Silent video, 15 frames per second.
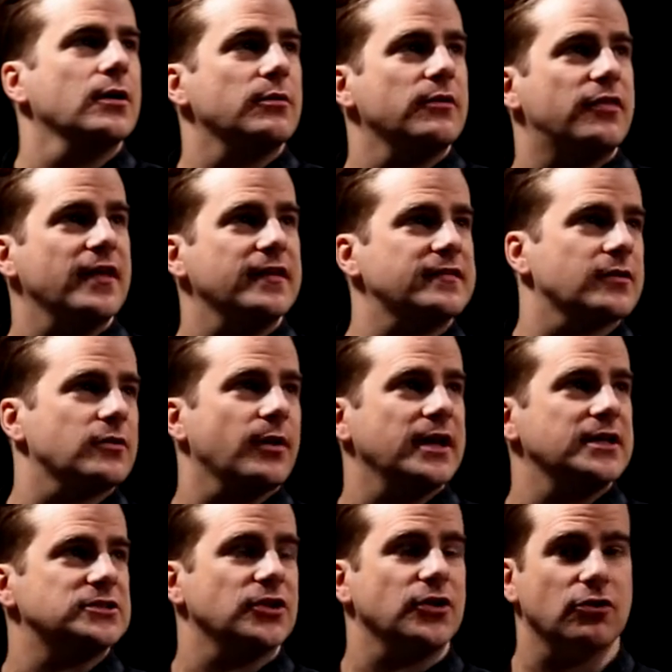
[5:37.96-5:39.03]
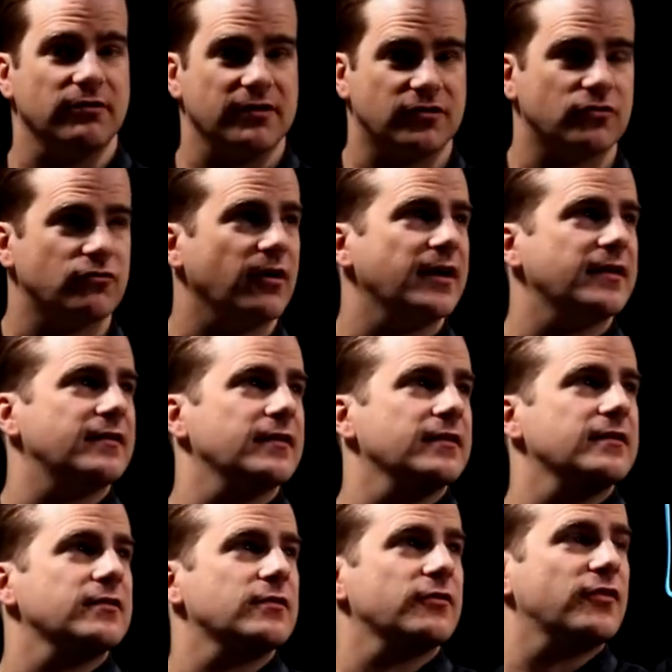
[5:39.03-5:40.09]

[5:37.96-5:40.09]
with this equation, you're restricted to